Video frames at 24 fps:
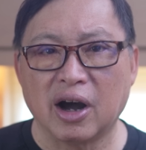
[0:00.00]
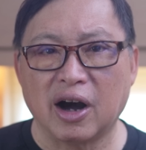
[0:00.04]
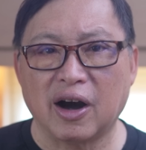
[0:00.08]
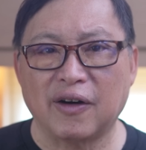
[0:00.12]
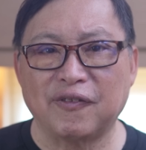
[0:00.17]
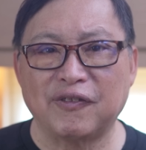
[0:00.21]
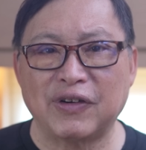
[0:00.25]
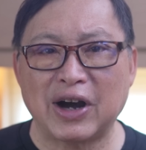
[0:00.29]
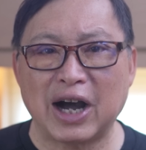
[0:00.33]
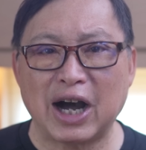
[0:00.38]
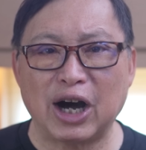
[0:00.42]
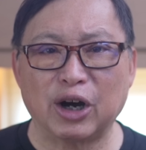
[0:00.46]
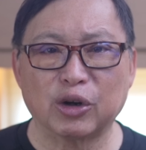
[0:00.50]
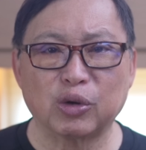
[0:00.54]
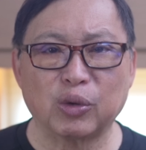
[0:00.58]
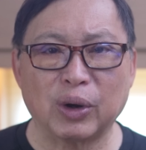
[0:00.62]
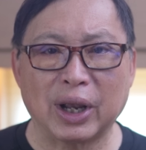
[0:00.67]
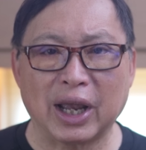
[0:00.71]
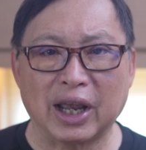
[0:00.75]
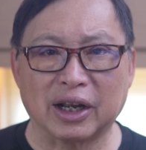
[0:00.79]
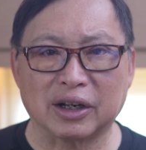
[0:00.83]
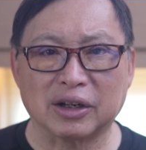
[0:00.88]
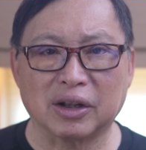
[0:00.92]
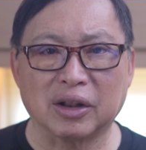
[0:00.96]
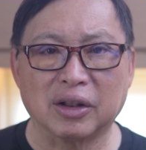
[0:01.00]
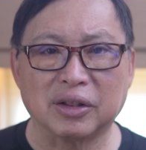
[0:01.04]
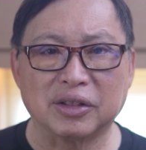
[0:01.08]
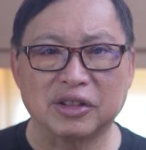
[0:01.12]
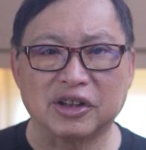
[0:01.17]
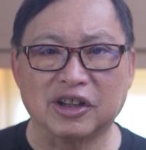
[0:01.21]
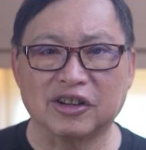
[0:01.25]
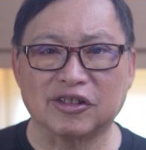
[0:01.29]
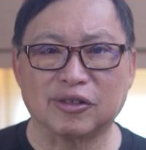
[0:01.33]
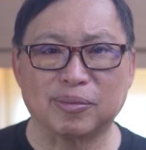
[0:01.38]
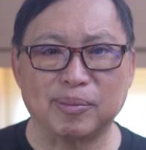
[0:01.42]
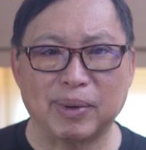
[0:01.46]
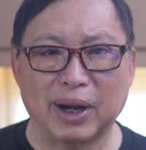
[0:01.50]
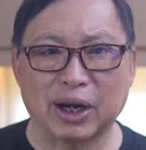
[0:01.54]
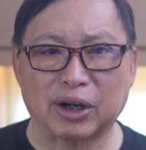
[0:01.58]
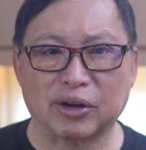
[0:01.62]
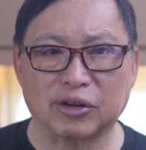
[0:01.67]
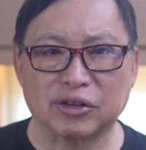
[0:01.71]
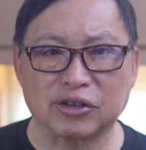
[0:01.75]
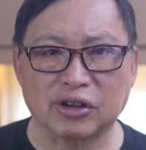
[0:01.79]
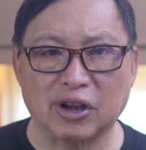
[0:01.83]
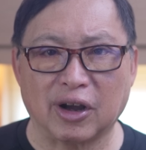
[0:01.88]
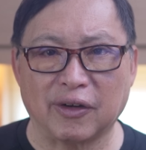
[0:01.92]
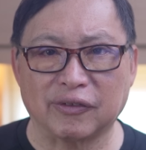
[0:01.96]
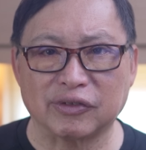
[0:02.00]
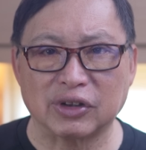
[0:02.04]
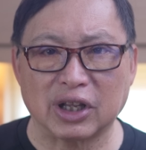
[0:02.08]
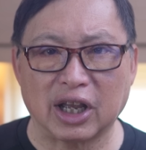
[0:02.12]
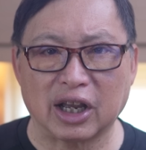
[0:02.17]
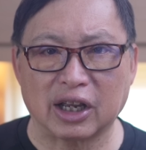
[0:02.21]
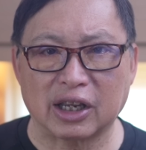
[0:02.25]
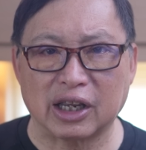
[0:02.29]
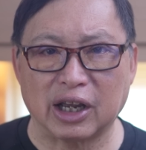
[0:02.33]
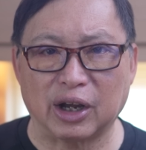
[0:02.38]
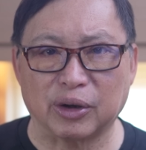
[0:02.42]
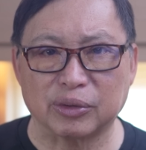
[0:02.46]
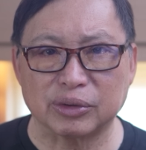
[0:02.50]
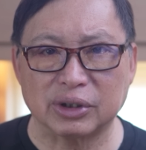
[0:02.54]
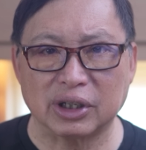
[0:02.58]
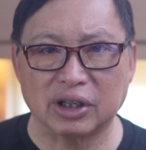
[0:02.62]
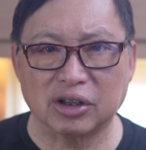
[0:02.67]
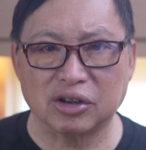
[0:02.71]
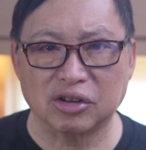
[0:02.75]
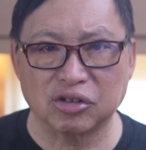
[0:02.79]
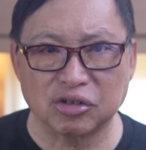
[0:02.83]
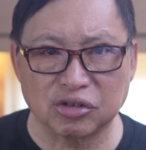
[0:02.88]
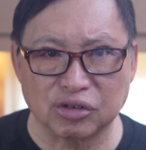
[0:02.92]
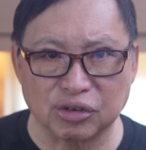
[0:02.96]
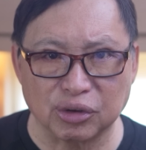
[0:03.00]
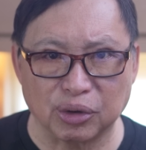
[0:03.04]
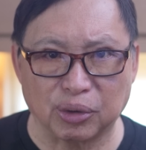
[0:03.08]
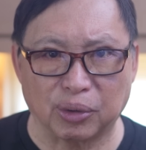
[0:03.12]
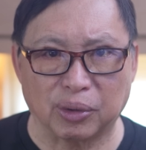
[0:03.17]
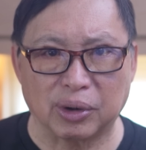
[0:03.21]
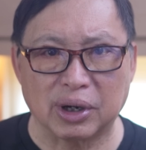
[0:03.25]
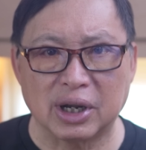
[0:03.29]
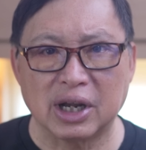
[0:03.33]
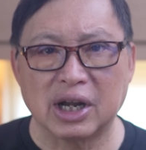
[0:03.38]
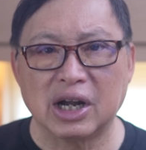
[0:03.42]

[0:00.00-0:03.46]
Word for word: of how to handle this Microsoft account issue.